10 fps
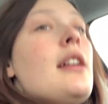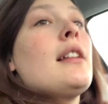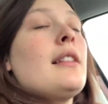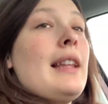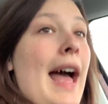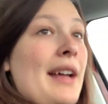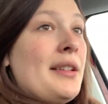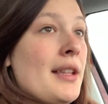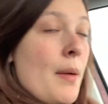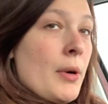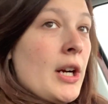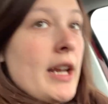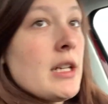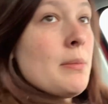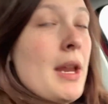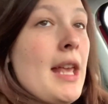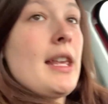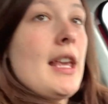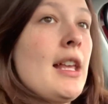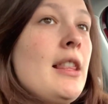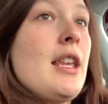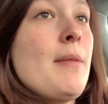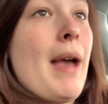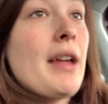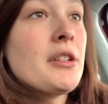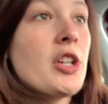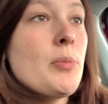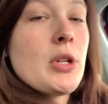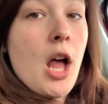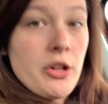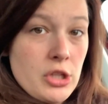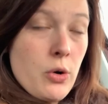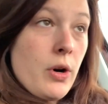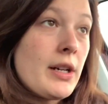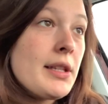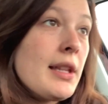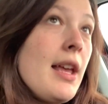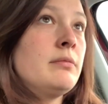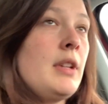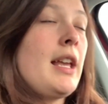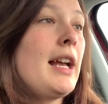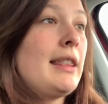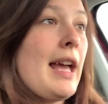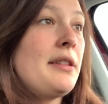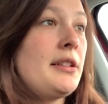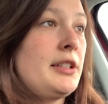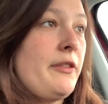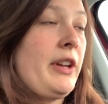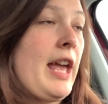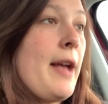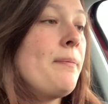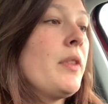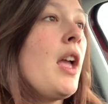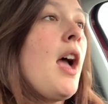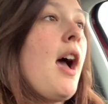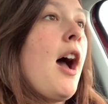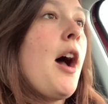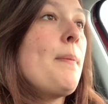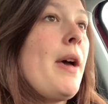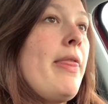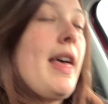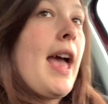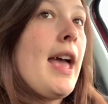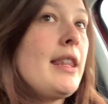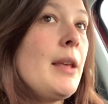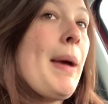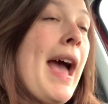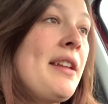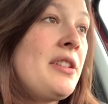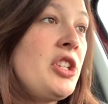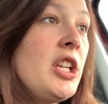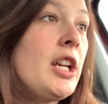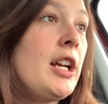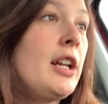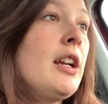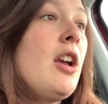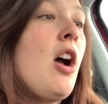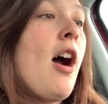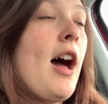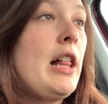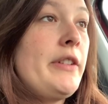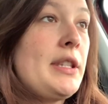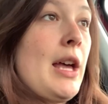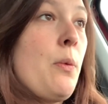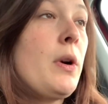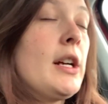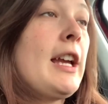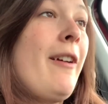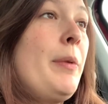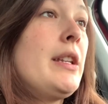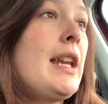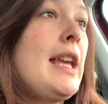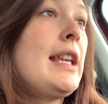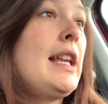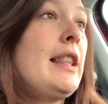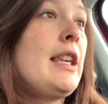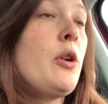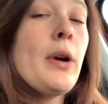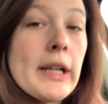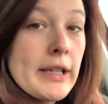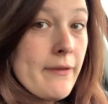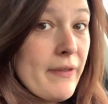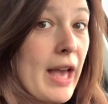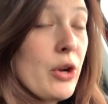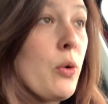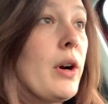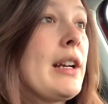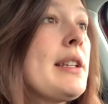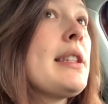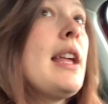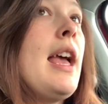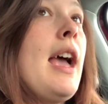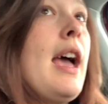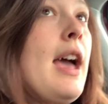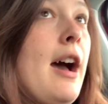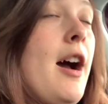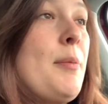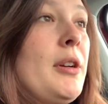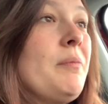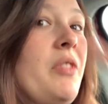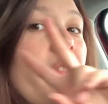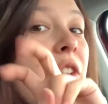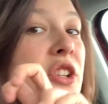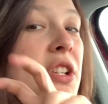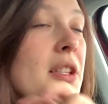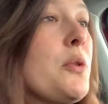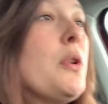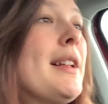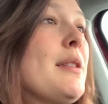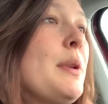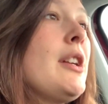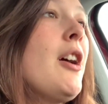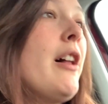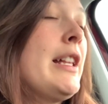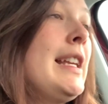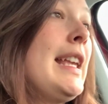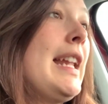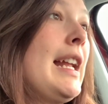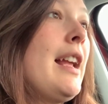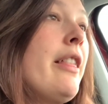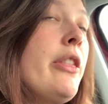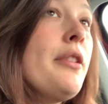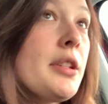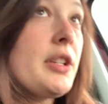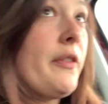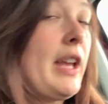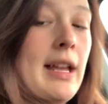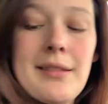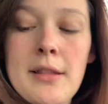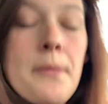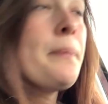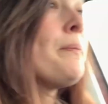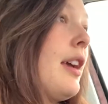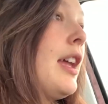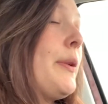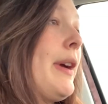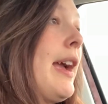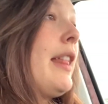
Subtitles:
last summer I ended up taking the Master Herpetology course and got that certificate. And then the past year, all of us at work have been taking the aquarium vet course, or fish school as we call it, and getting those certificates. Anyway, I